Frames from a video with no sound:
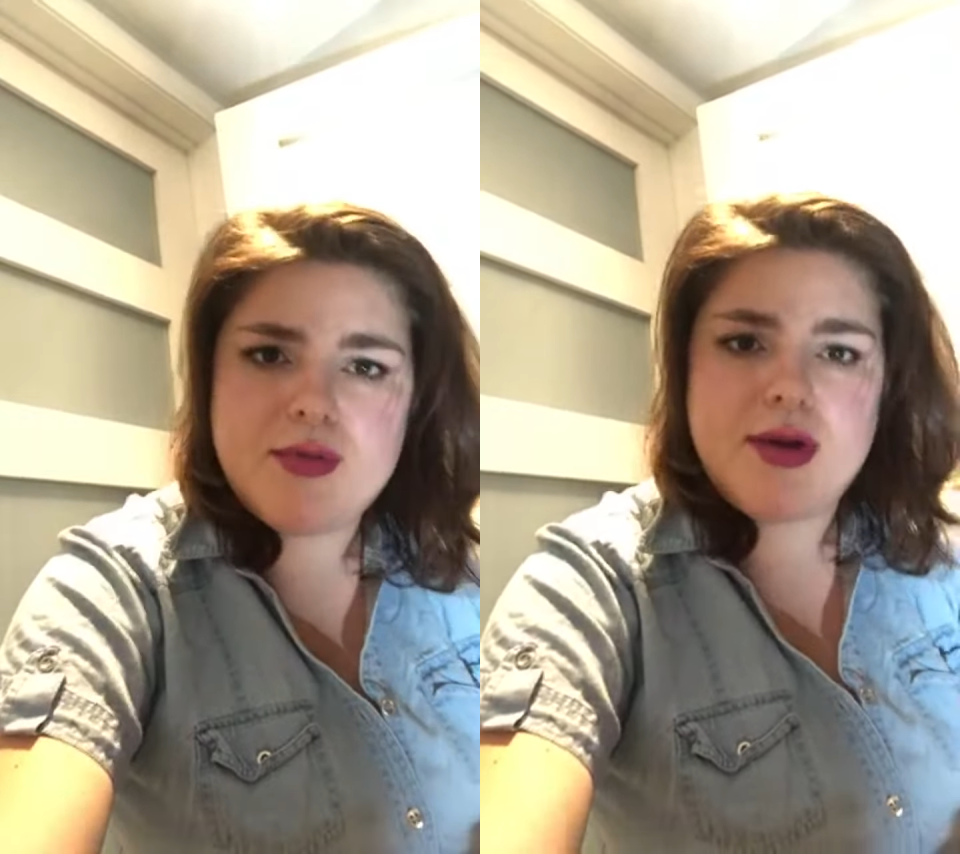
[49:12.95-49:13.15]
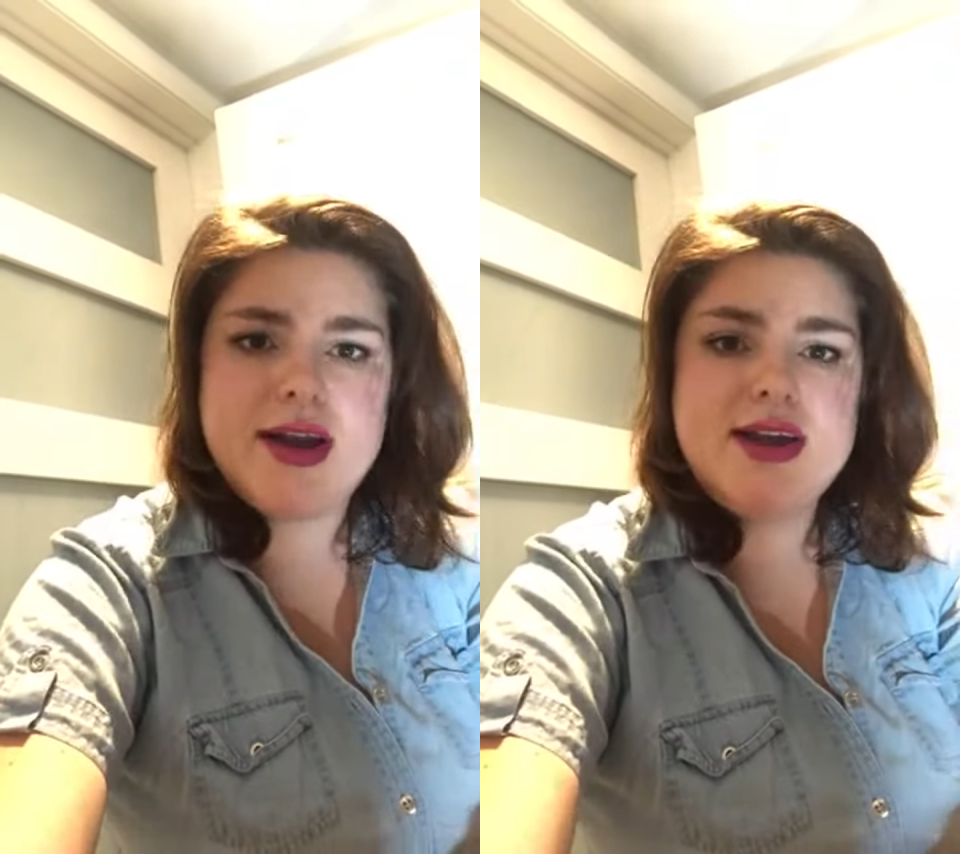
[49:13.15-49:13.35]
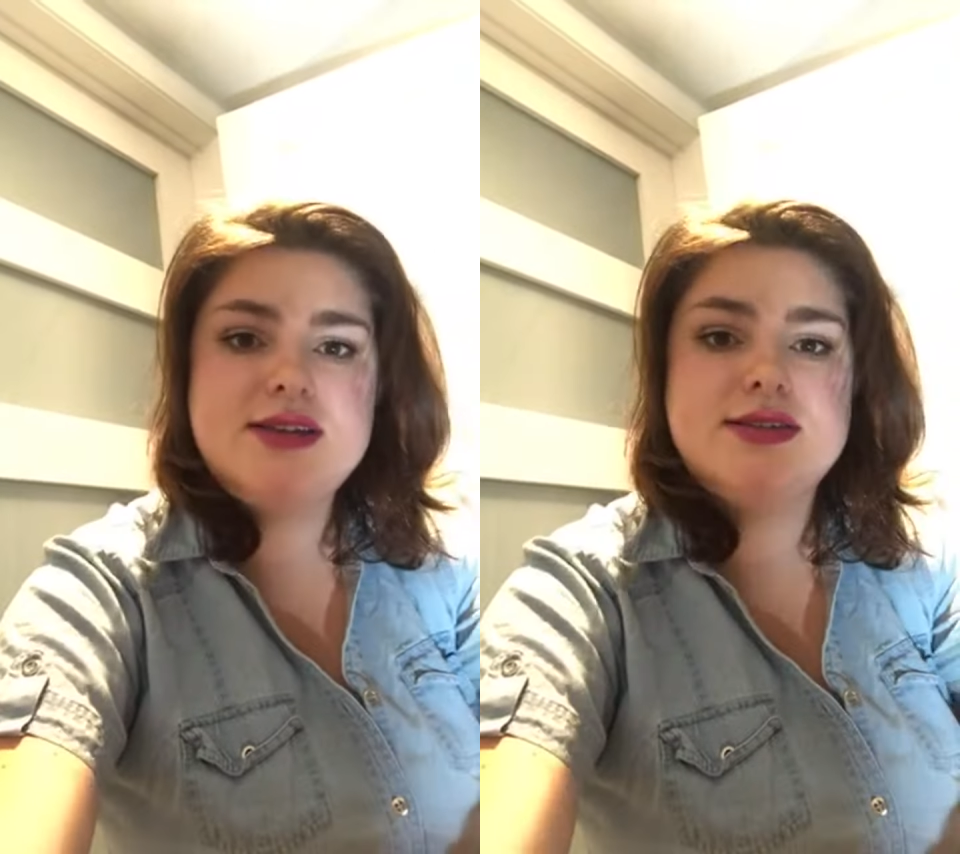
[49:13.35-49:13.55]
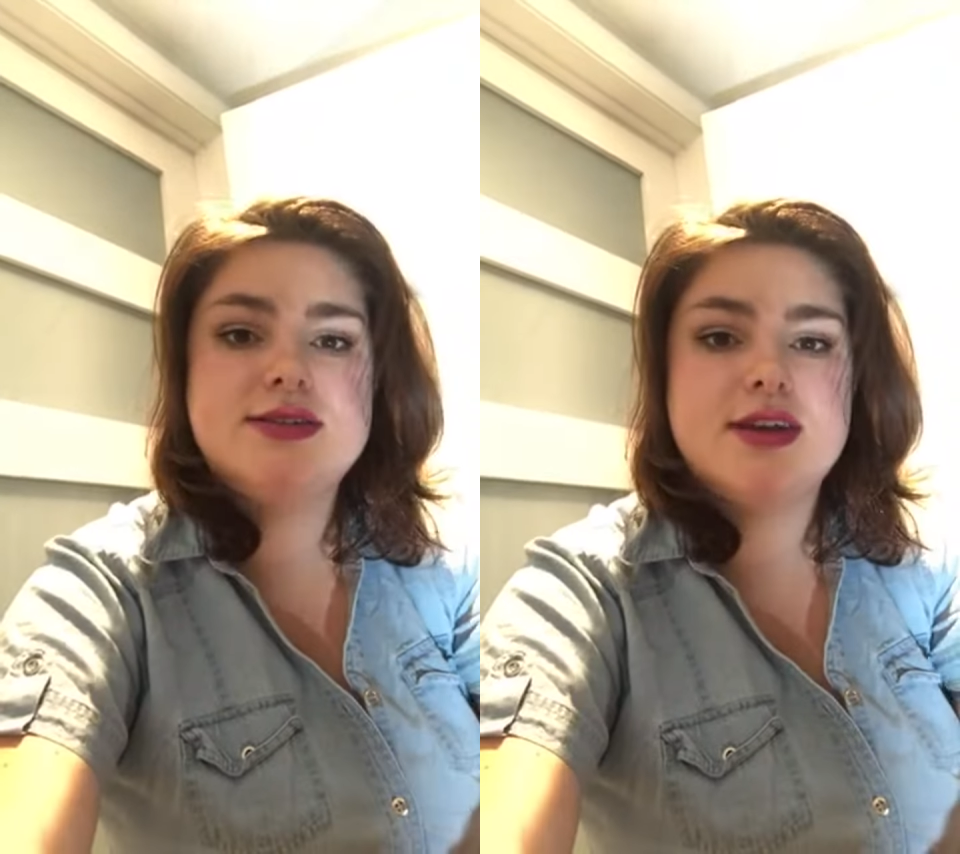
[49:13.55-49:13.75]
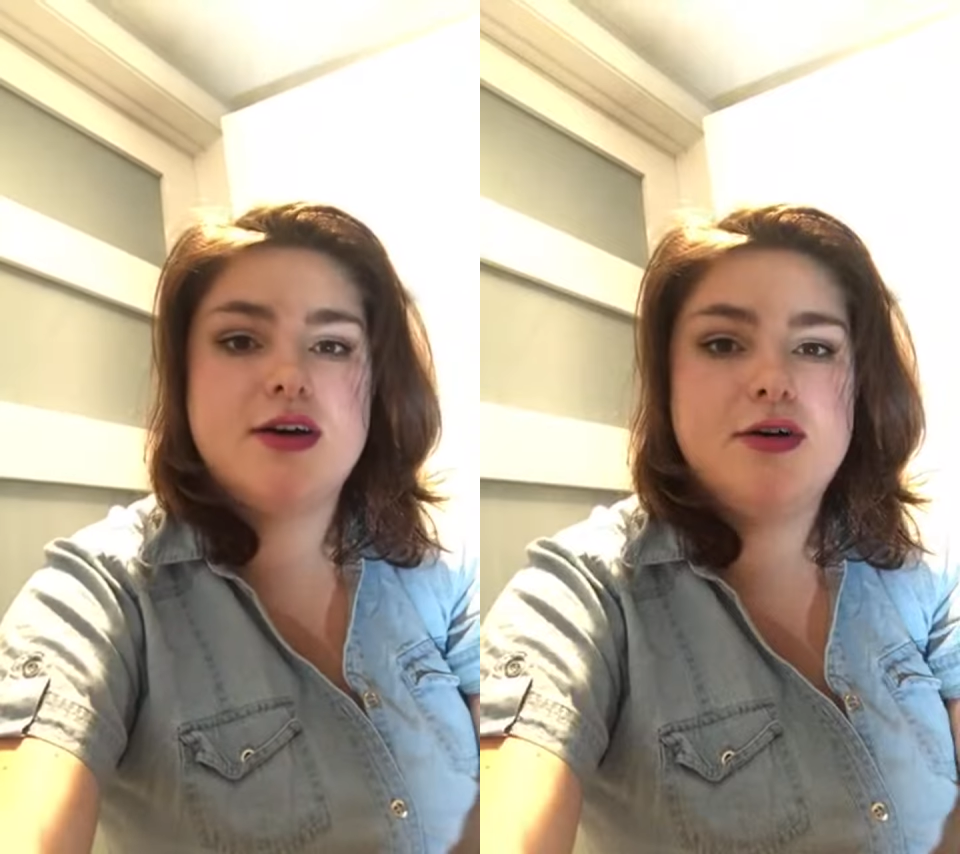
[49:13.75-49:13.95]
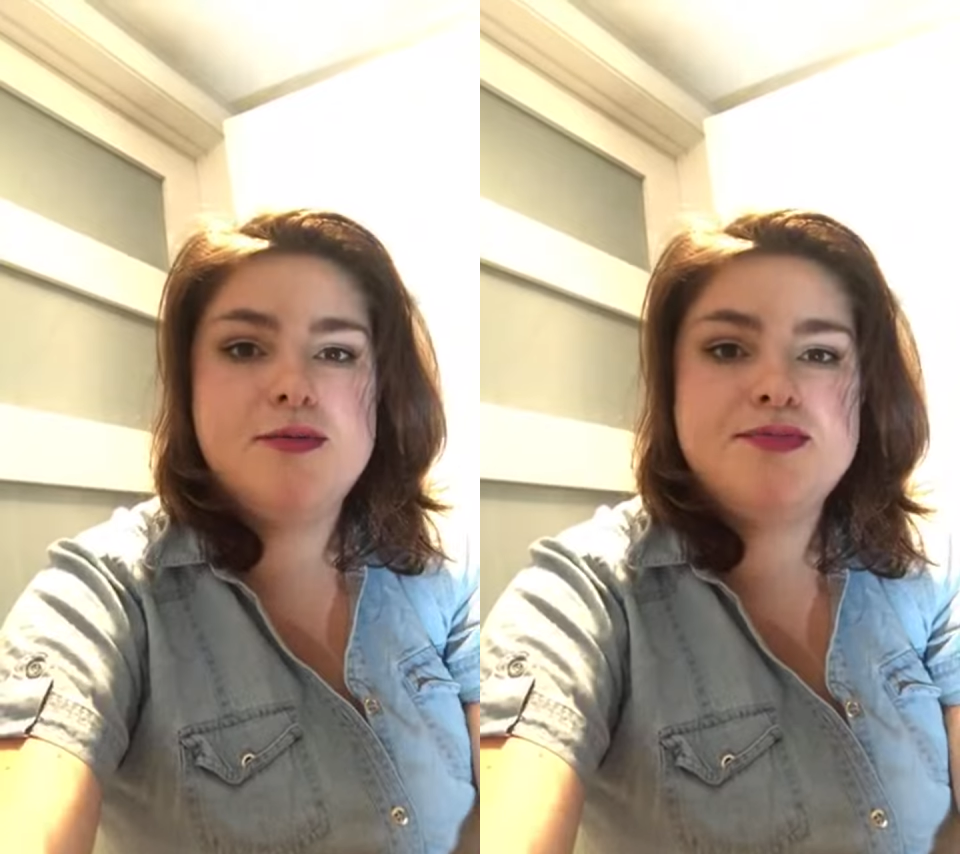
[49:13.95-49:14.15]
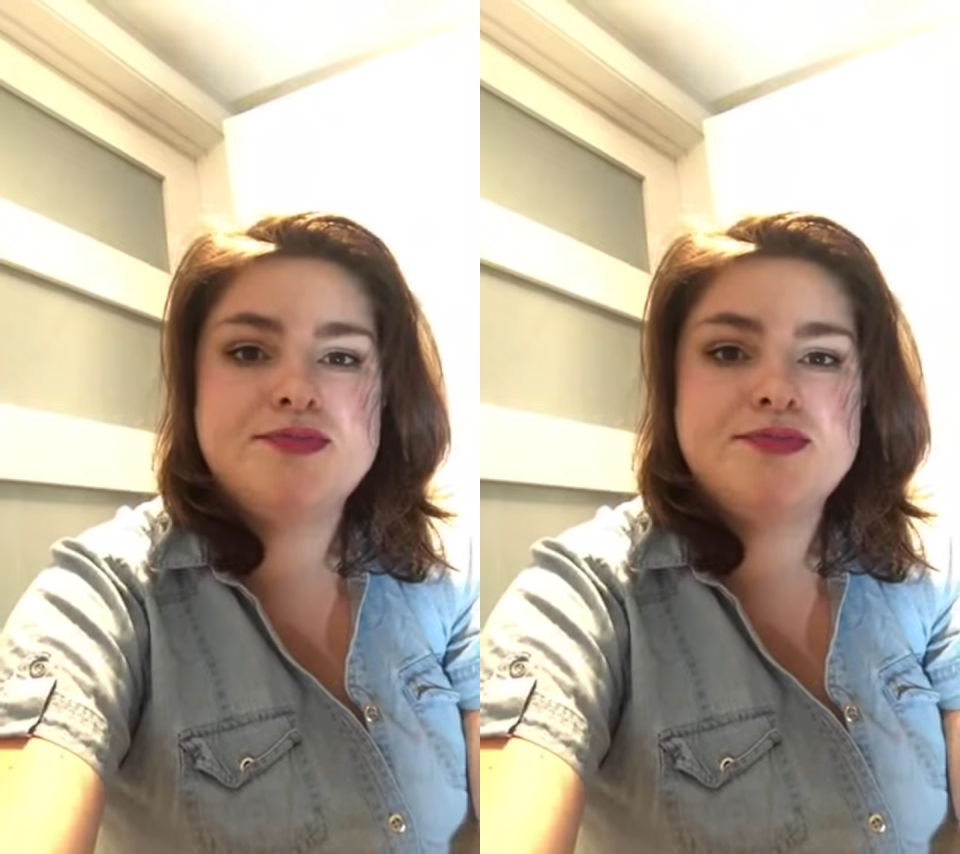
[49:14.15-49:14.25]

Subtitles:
right? So